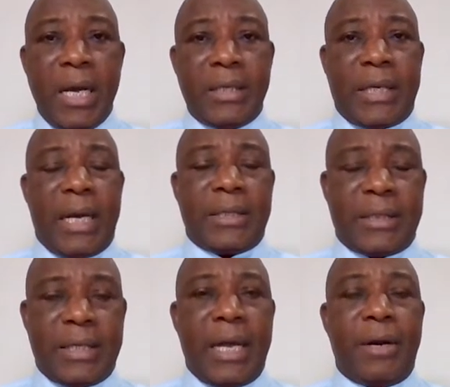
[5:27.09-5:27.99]

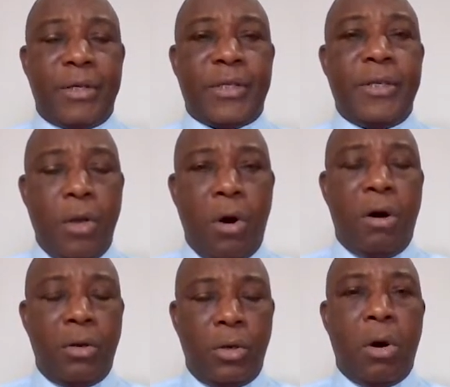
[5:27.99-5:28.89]
says there is
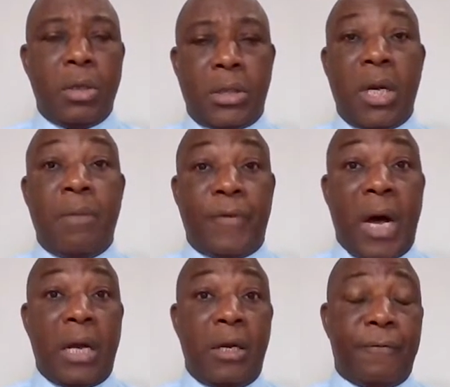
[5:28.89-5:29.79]
no long-term
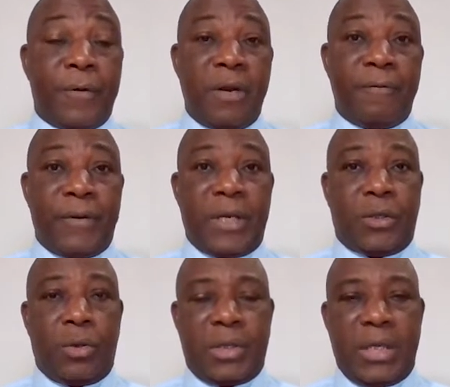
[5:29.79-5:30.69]
value for
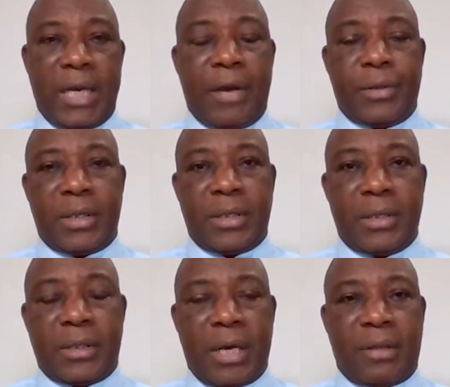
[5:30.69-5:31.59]
investors in equities
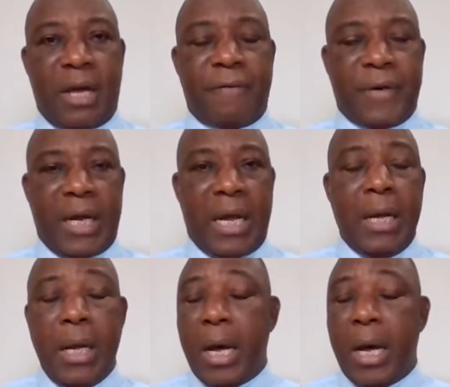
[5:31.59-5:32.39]
in South Africa.